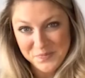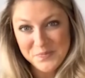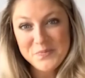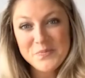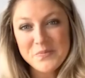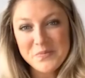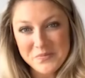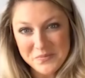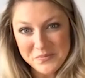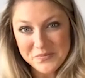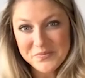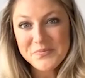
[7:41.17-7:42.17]

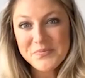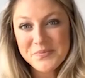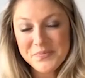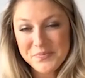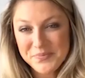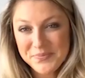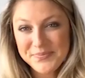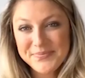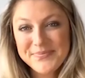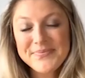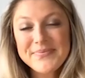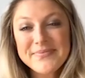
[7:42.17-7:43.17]

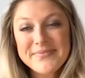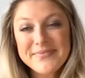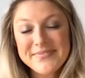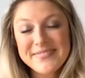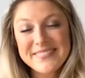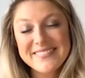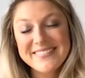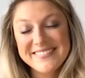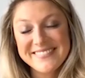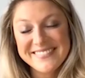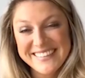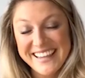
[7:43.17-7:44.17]

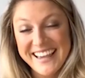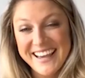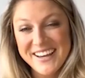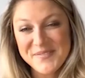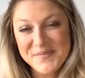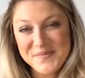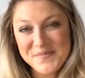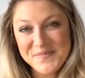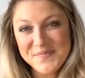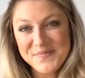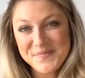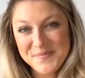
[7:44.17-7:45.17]

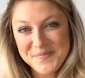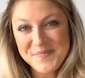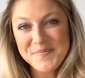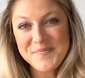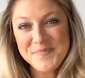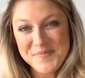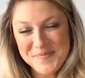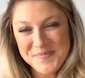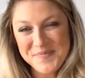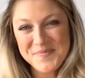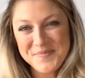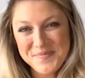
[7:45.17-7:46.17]

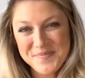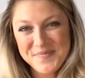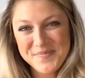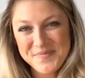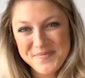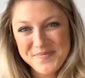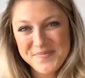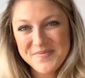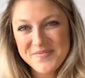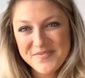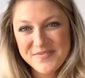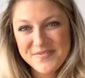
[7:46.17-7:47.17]
(not speaking)